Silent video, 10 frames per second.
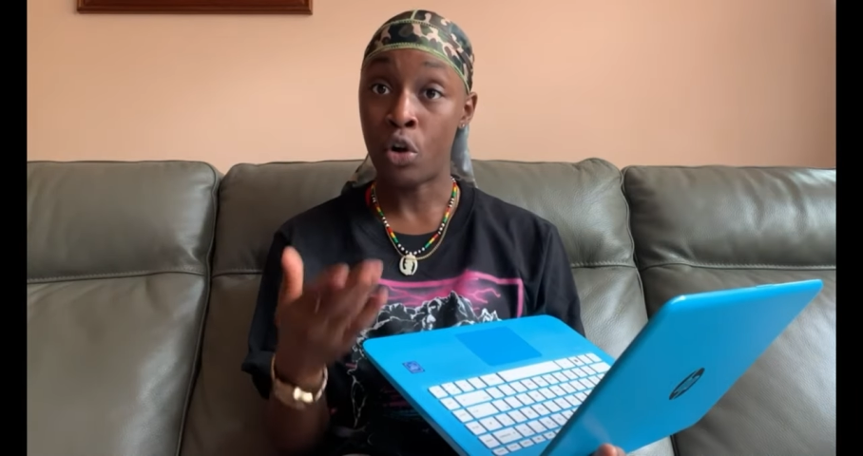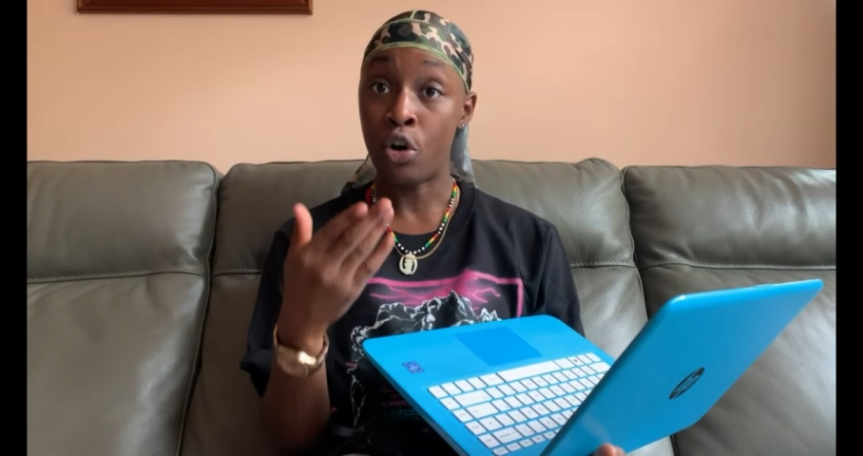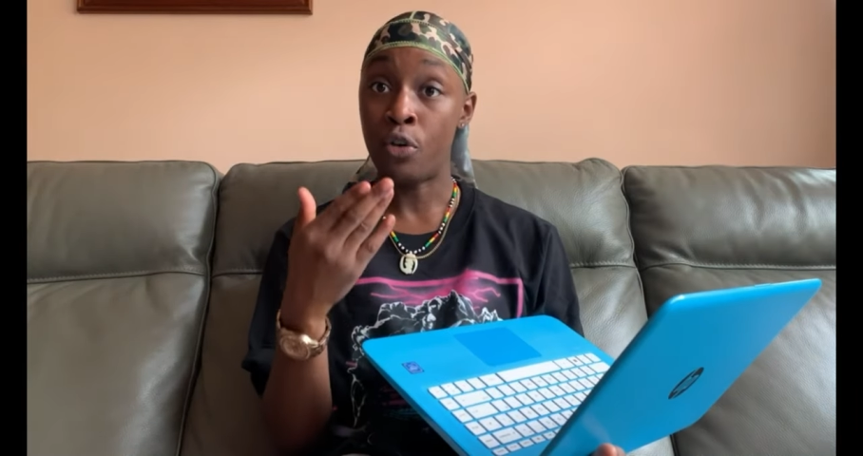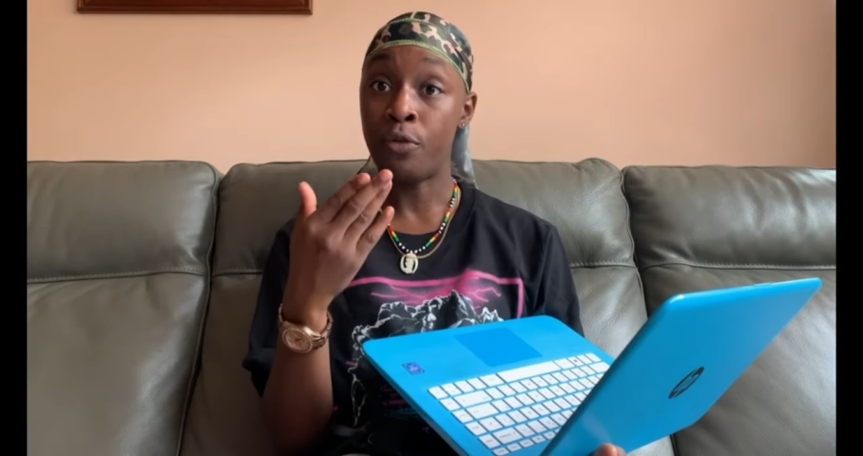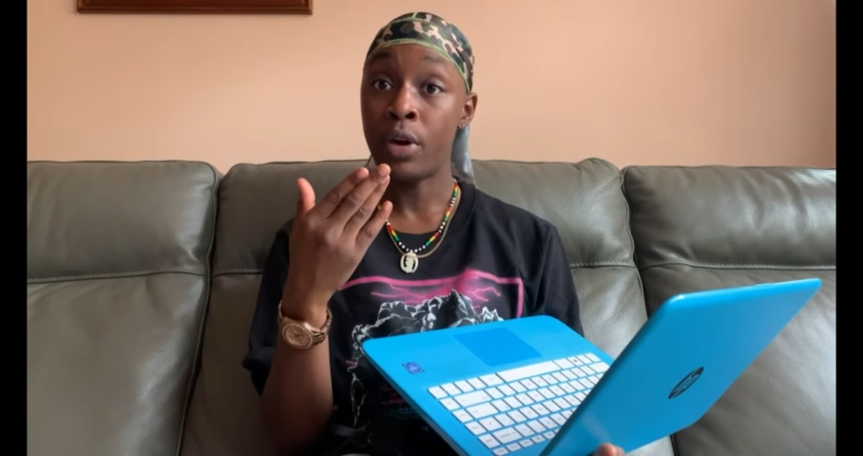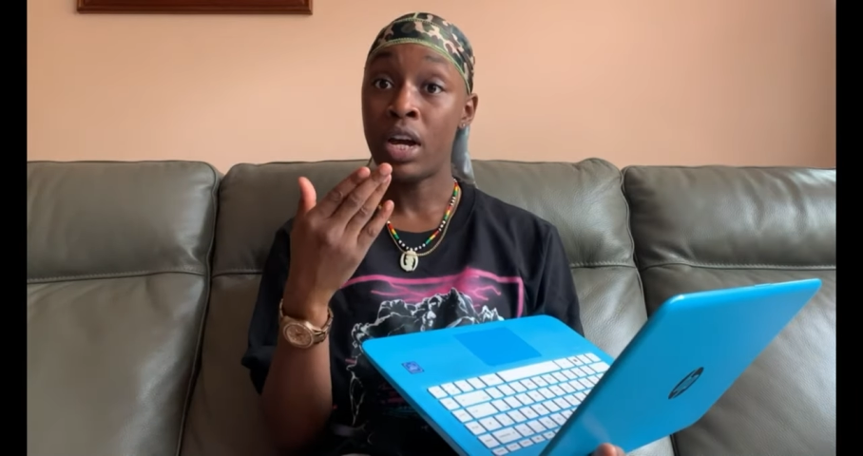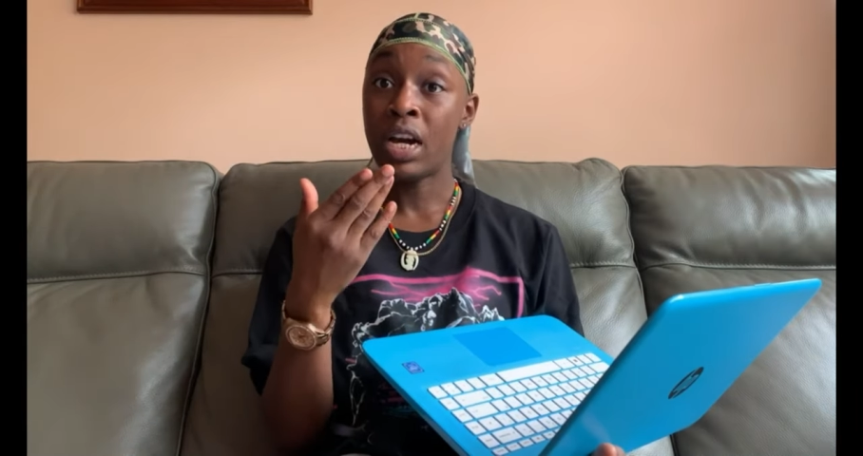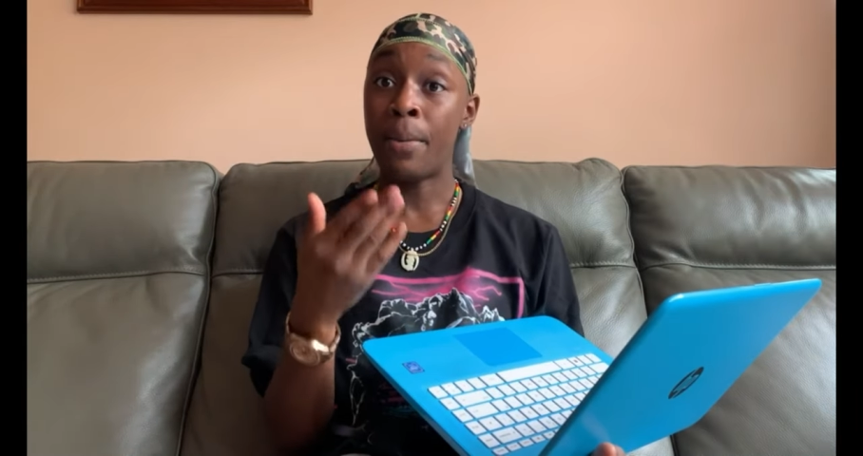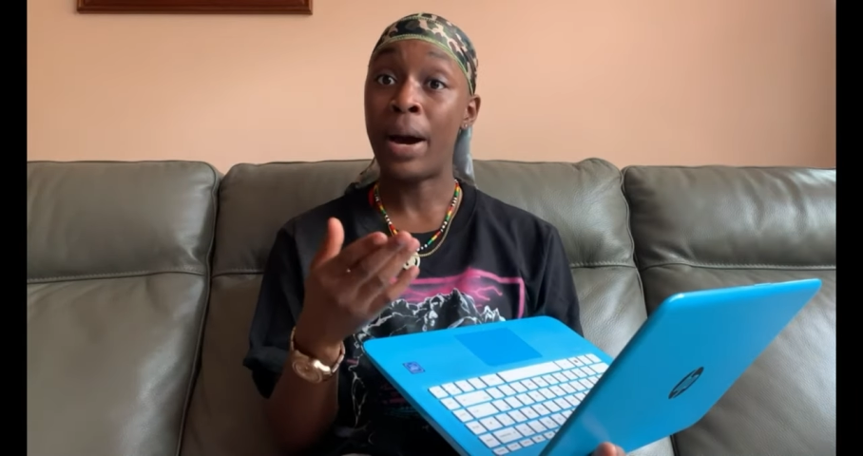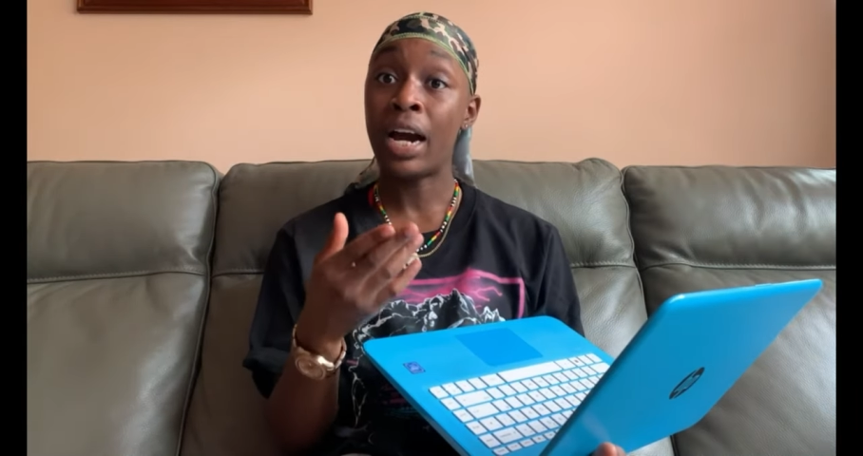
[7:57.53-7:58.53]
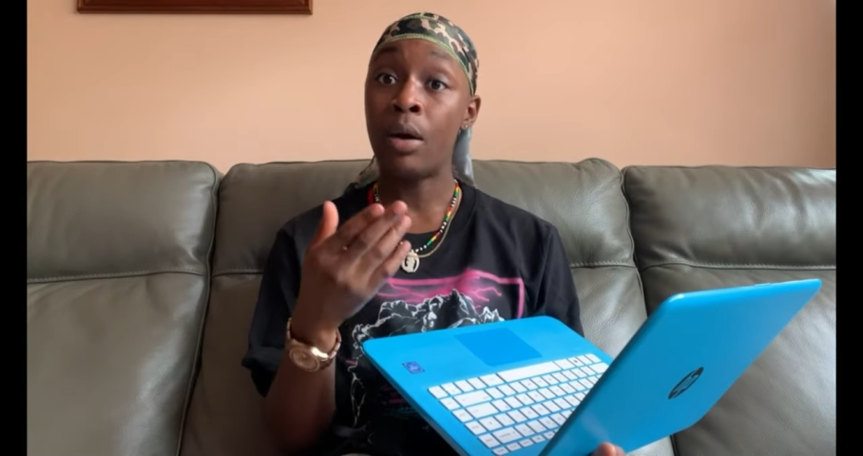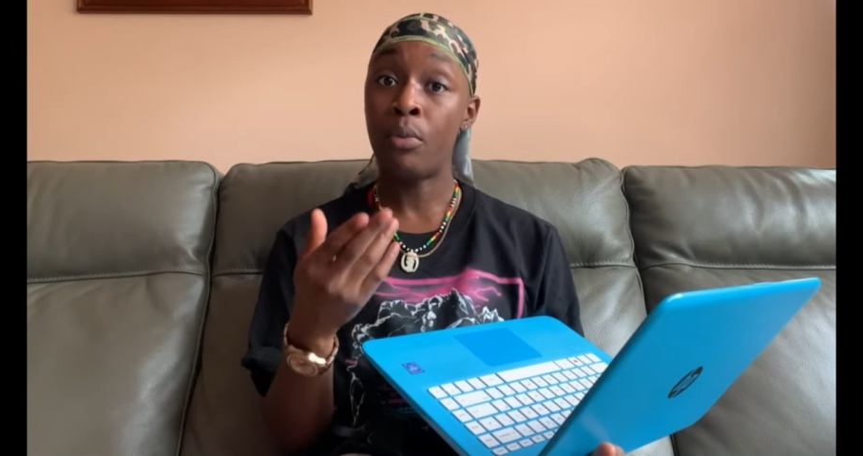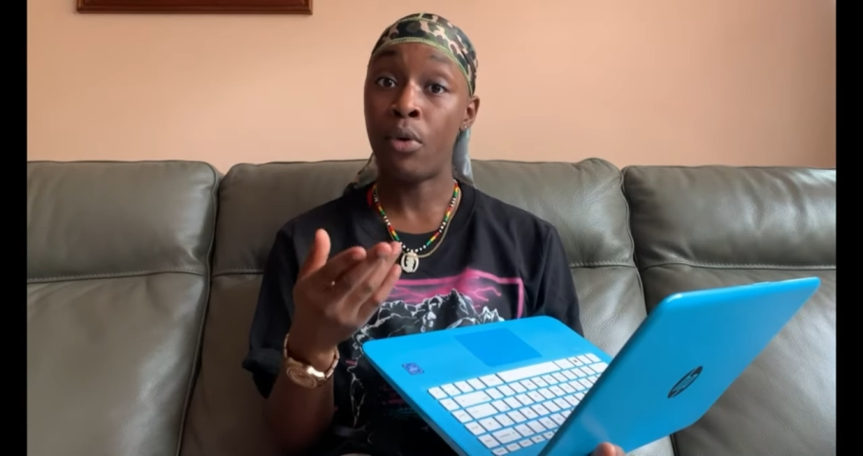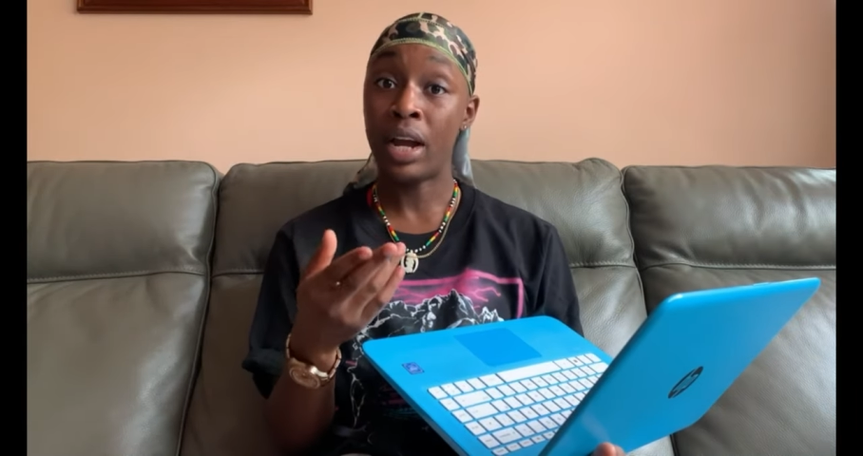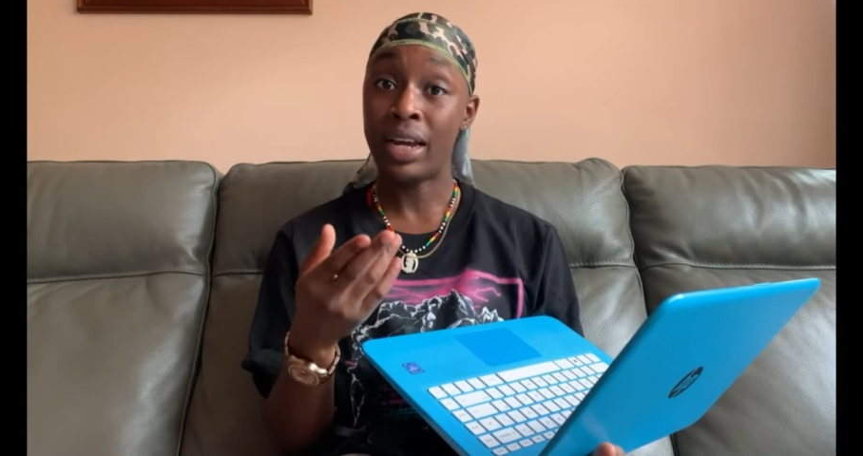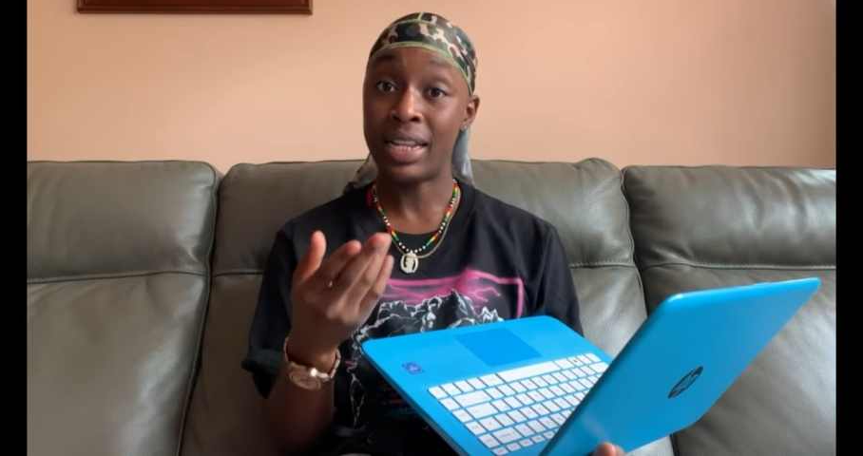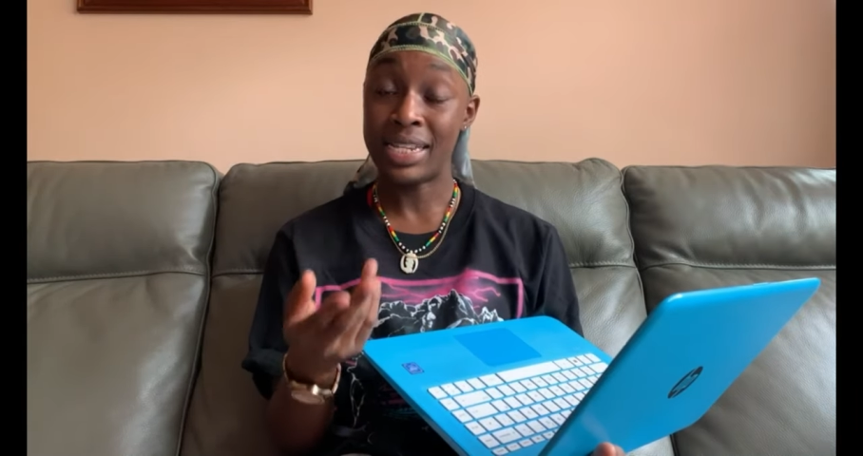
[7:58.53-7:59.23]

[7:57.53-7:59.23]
of Kabaka Mwanga